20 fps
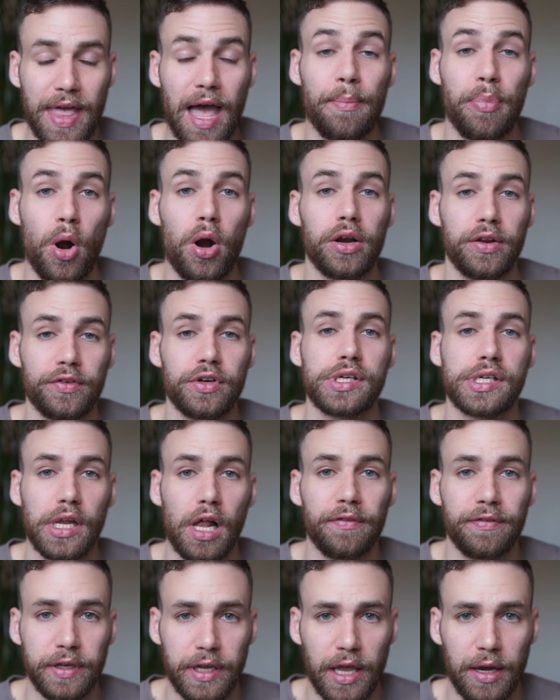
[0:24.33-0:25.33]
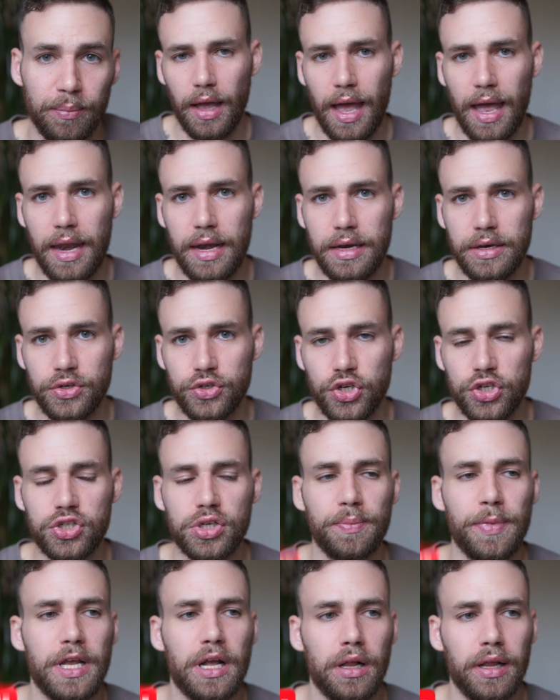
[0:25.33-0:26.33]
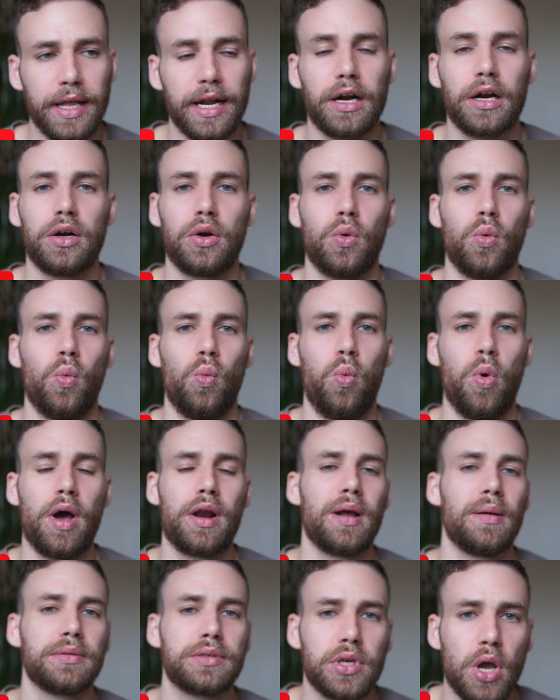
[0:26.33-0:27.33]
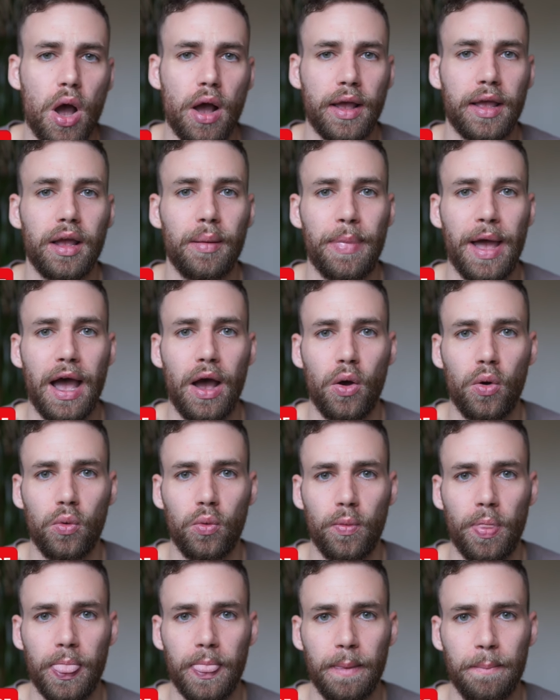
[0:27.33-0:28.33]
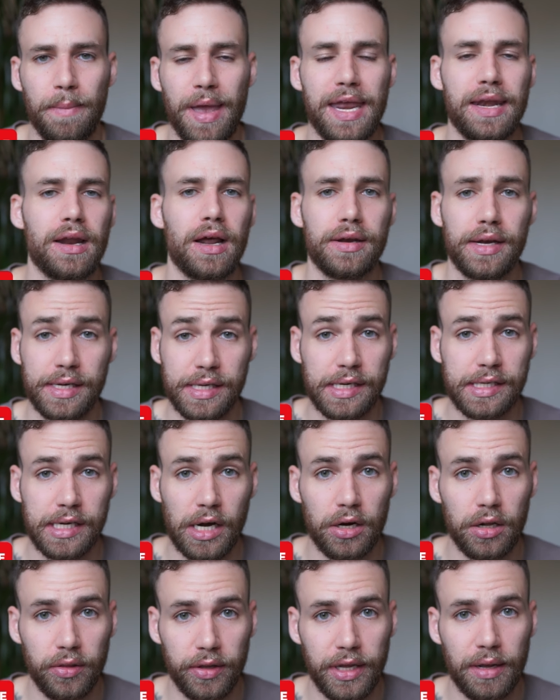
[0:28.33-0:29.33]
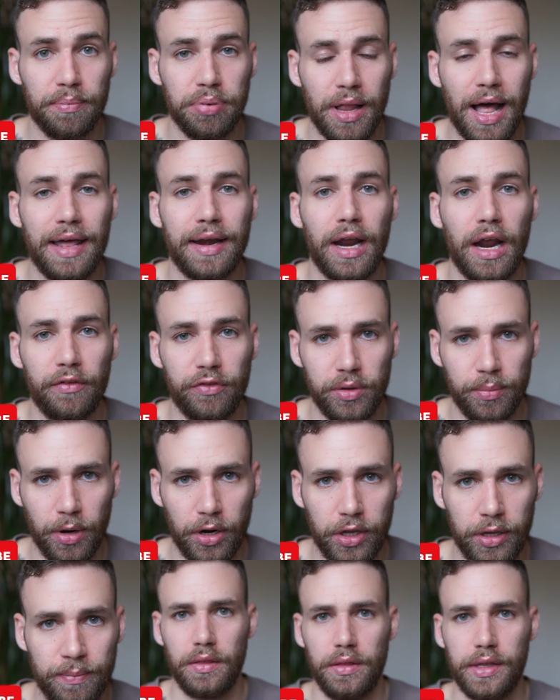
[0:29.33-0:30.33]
that part of yourself again. And just to be clear, what I'm talking about may not necessarily apply to everybody.